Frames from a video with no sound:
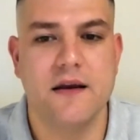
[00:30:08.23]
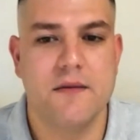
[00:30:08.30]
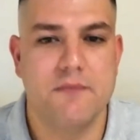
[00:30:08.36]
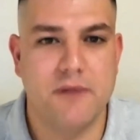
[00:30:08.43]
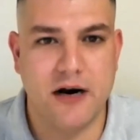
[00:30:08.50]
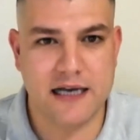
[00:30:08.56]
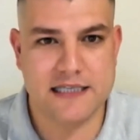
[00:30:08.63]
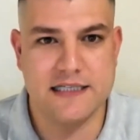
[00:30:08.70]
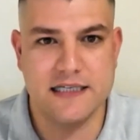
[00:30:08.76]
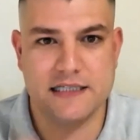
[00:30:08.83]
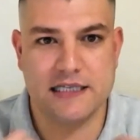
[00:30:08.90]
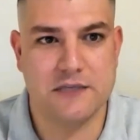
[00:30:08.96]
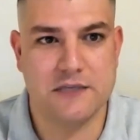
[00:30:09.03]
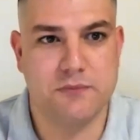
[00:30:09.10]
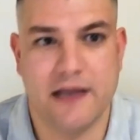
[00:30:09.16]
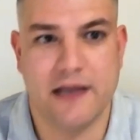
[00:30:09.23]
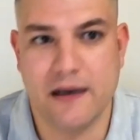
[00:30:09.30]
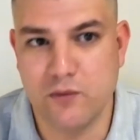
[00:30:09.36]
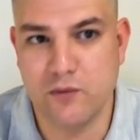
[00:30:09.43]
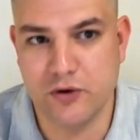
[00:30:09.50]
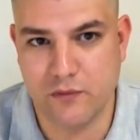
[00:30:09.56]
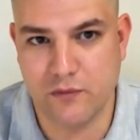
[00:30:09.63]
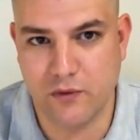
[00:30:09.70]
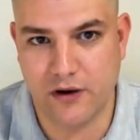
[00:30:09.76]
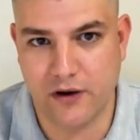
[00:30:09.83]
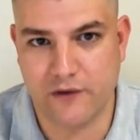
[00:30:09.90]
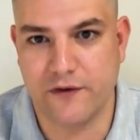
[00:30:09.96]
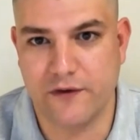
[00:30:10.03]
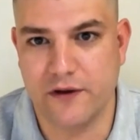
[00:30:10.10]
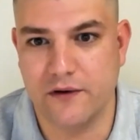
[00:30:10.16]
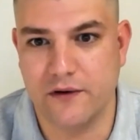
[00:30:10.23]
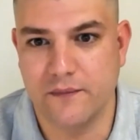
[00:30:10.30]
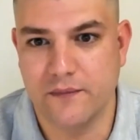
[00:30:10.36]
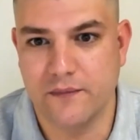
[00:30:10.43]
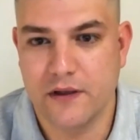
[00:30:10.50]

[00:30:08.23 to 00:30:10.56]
My success plan wouldn't work for you.